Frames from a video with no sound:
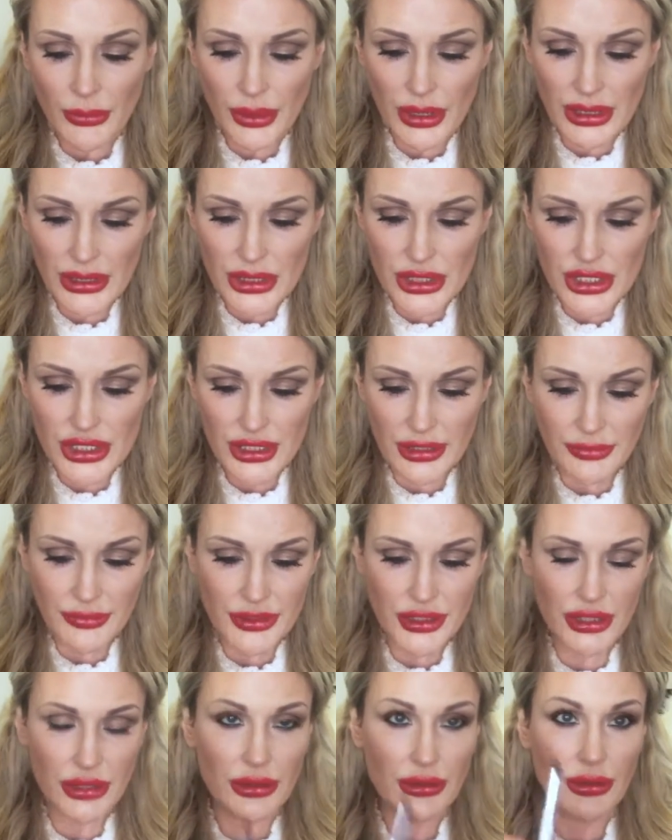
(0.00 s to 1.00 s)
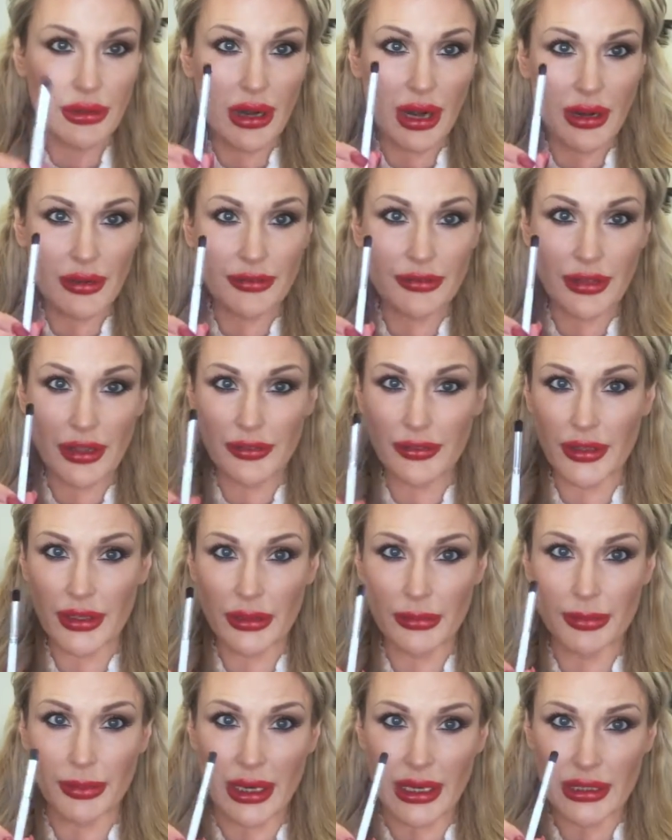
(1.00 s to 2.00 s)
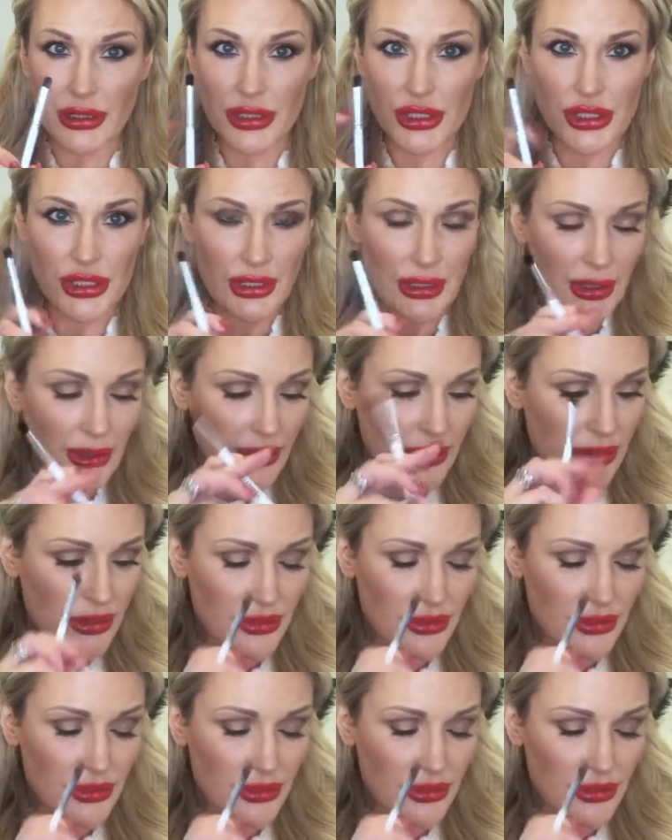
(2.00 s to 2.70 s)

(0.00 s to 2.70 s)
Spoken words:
We're gonna shift to our fluffier brush.